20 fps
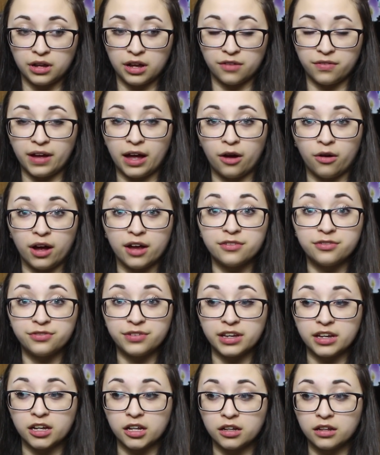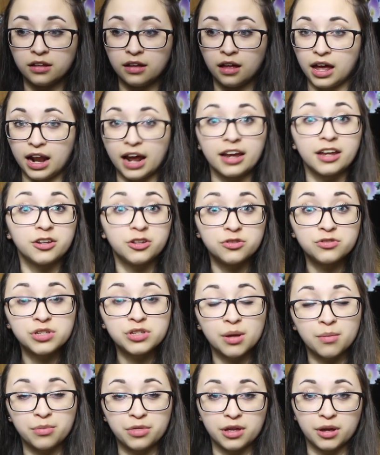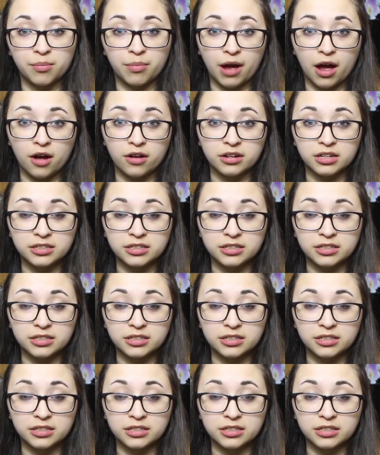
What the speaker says: of how I feel, and I can do something about